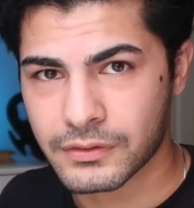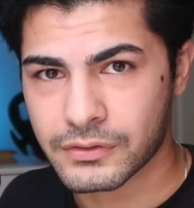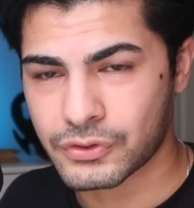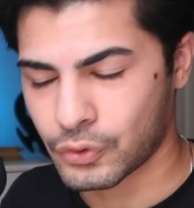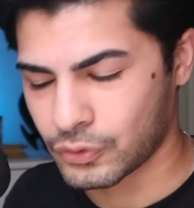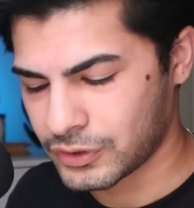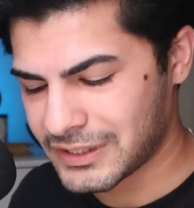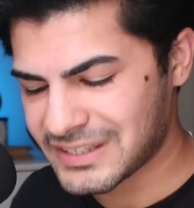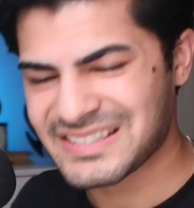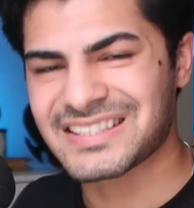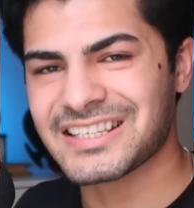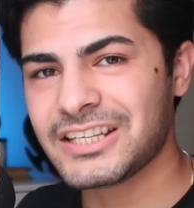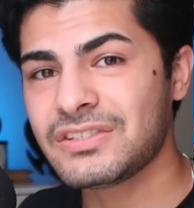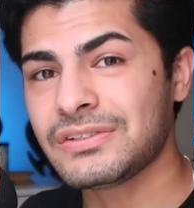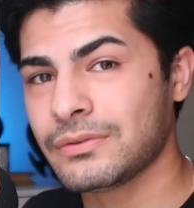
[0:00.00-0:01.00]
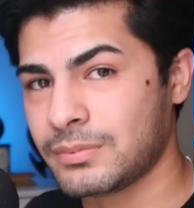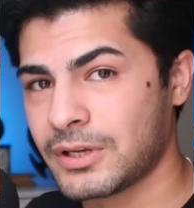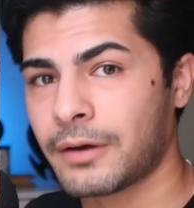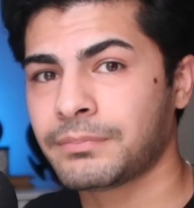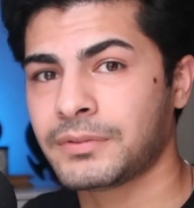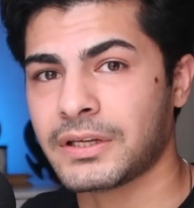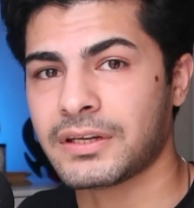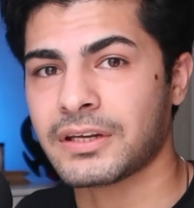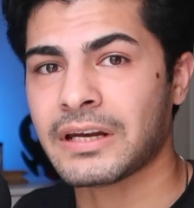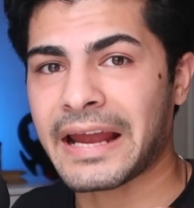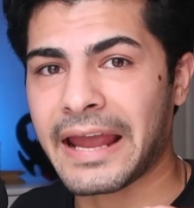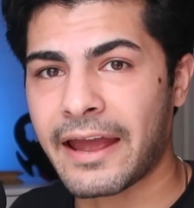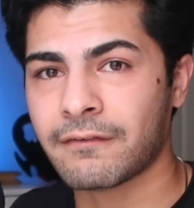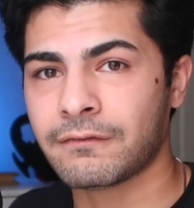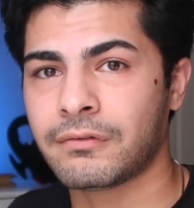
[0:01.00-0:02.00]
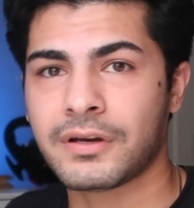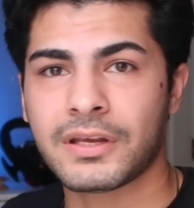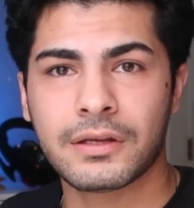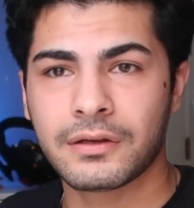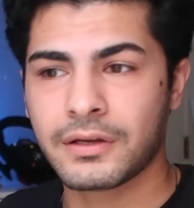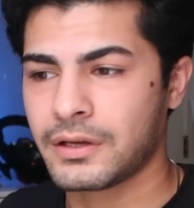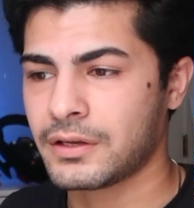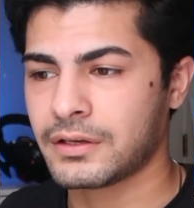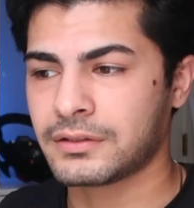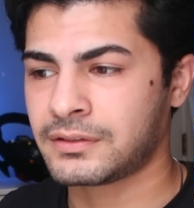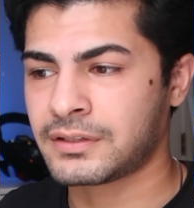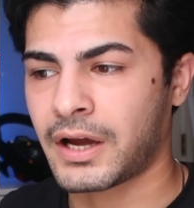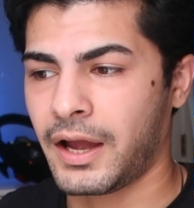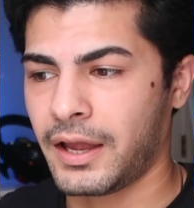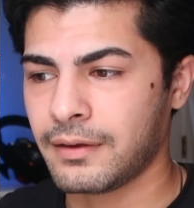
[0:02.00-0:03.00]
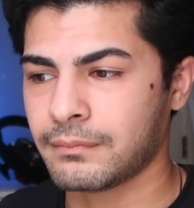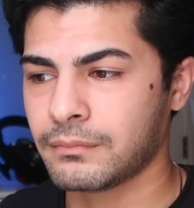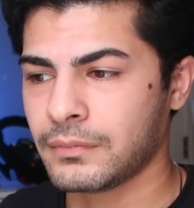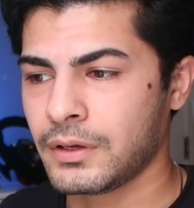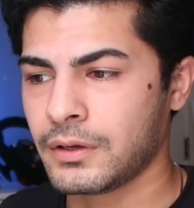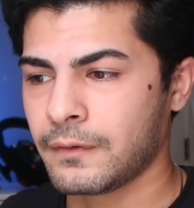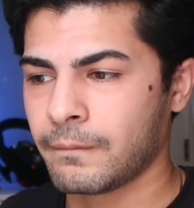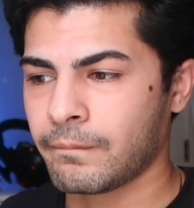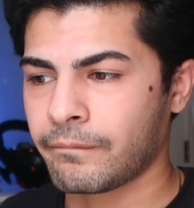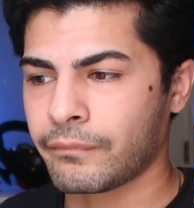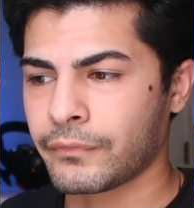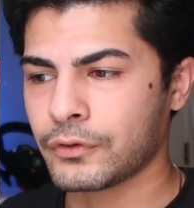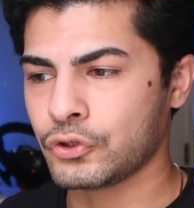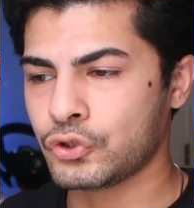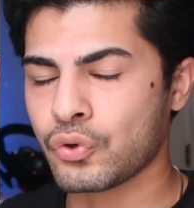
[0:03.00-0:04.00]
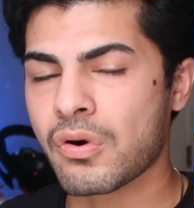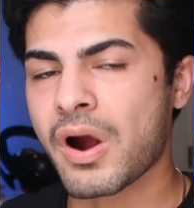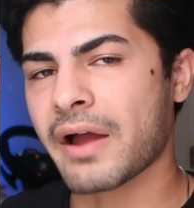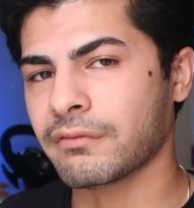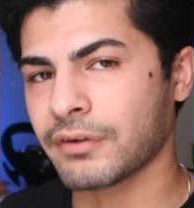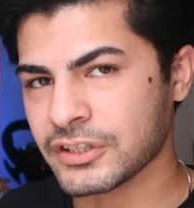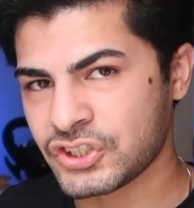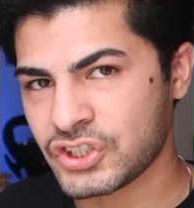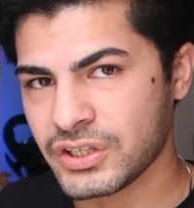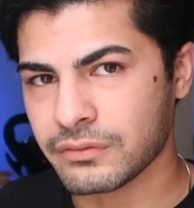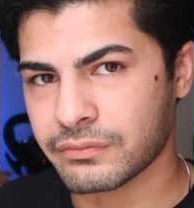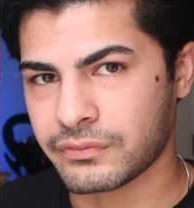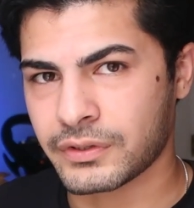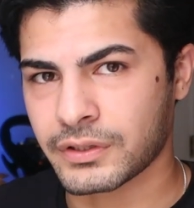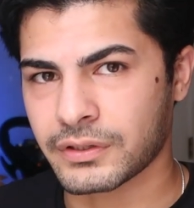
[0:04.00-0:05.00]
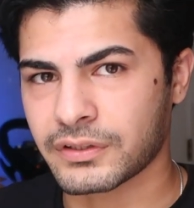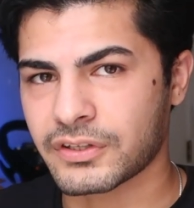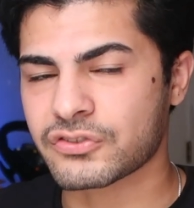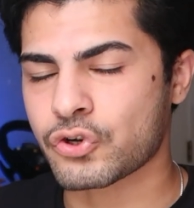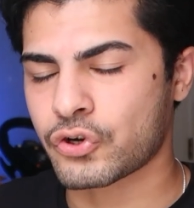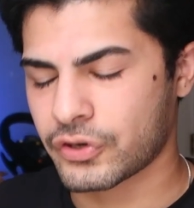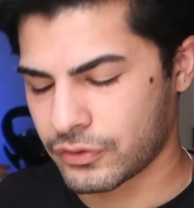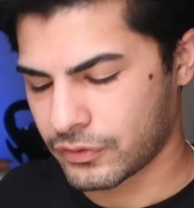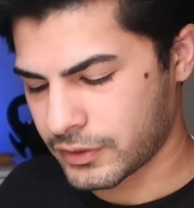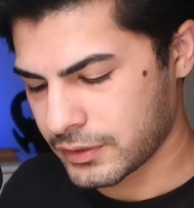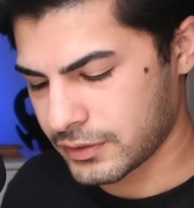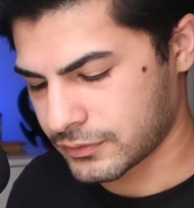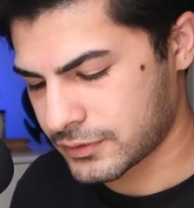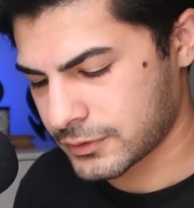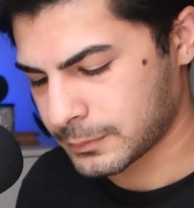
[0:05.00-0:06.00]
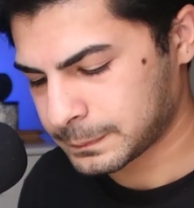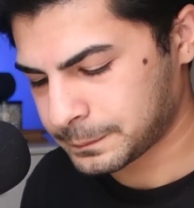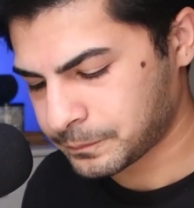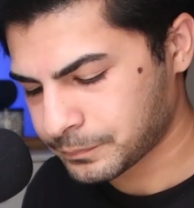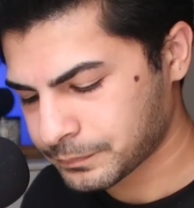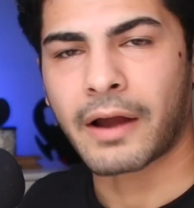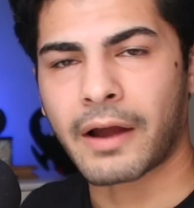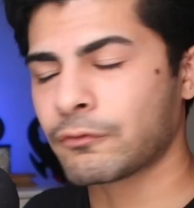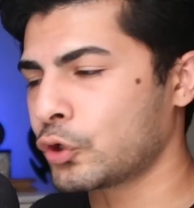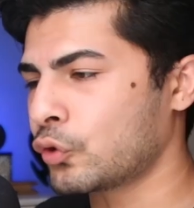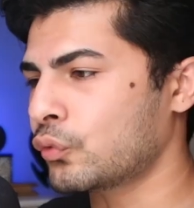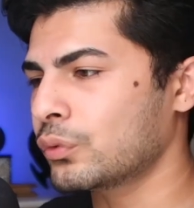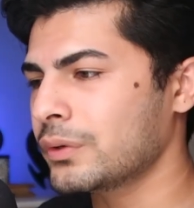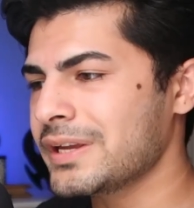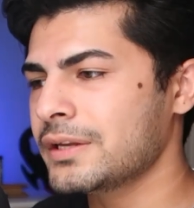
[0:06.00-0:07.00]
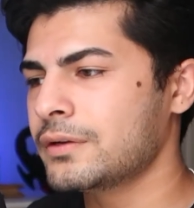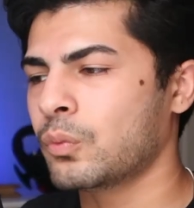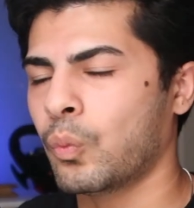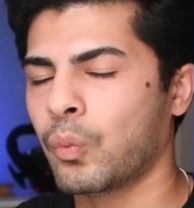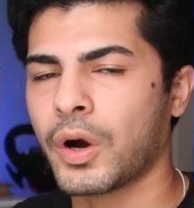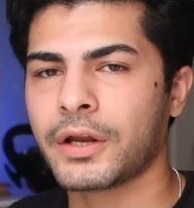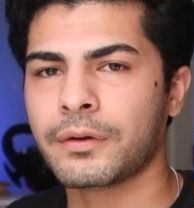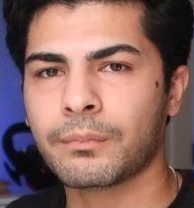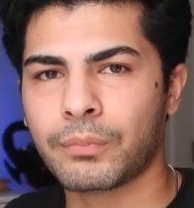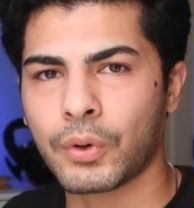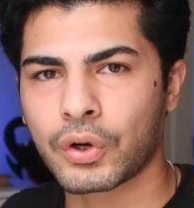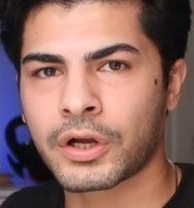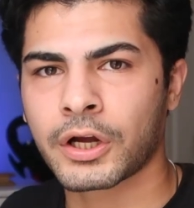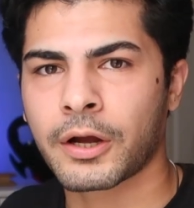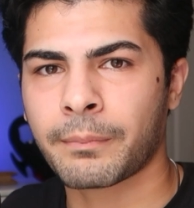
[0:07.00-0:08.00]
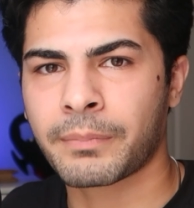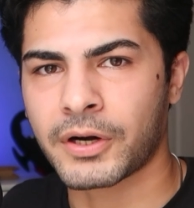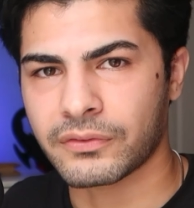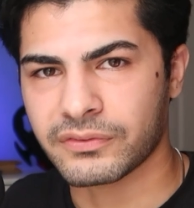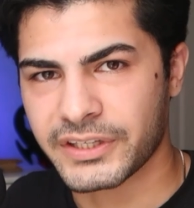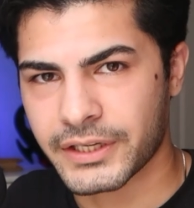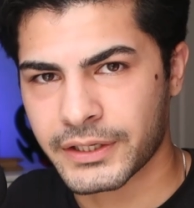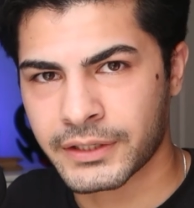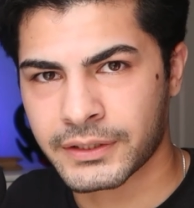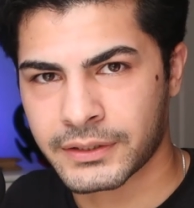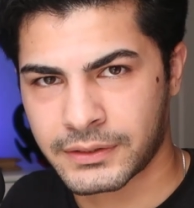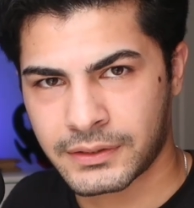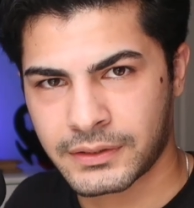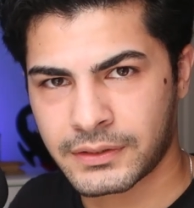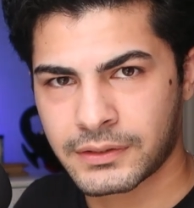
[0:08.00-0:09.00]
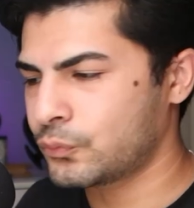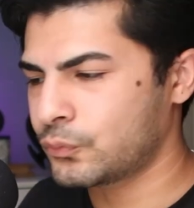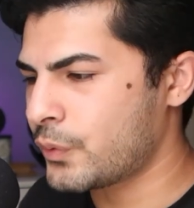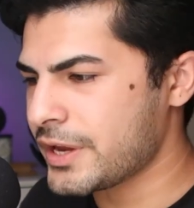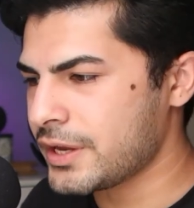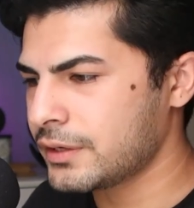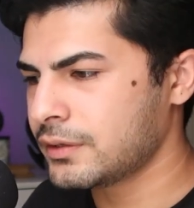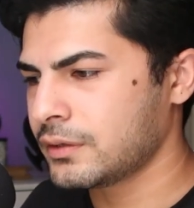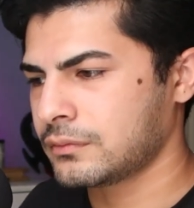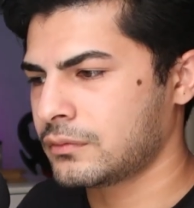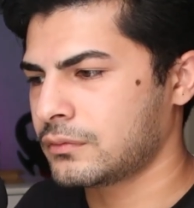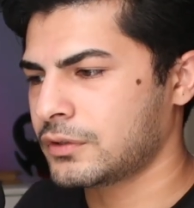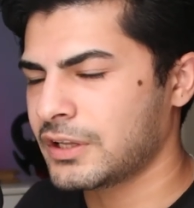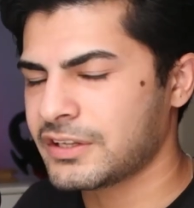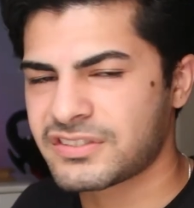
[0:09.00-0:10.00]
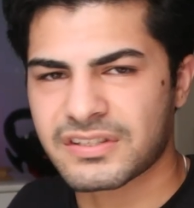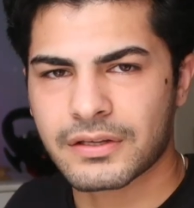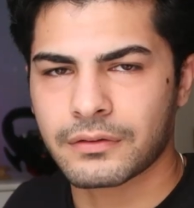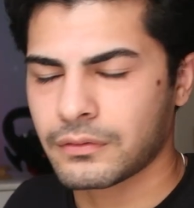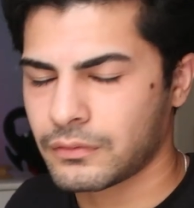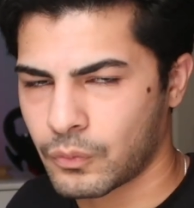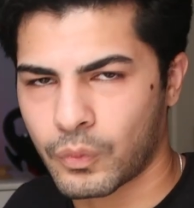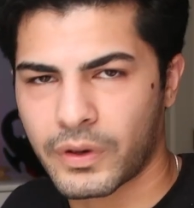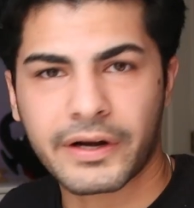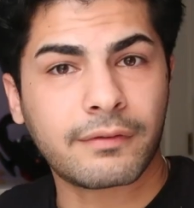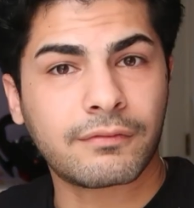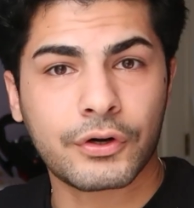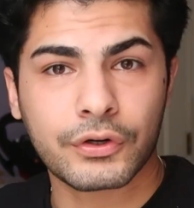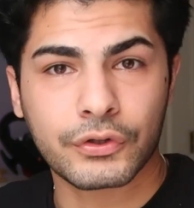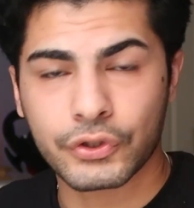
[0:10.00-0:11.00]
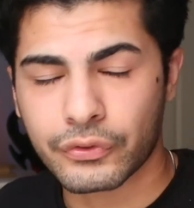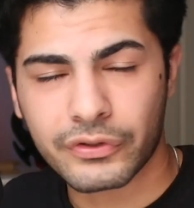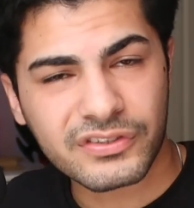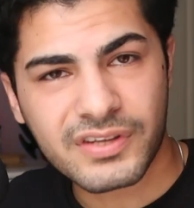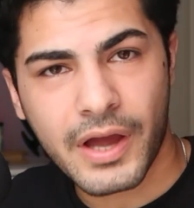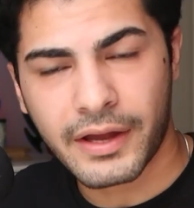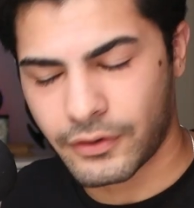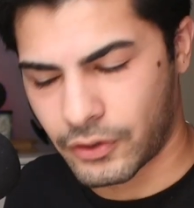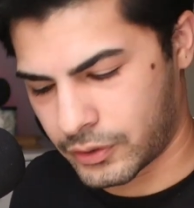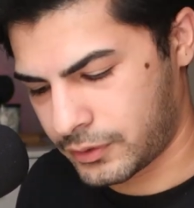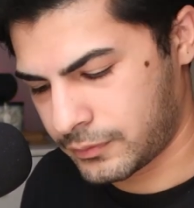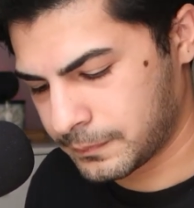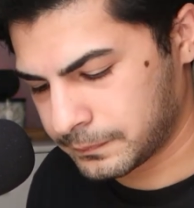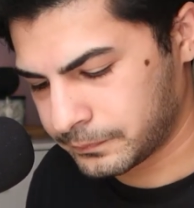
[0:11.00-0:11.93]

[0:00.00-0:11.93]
So this needs to be updated every time you have achieved the certain things. I'm going to read 1 book per week. Read, listen, whatever you decide on.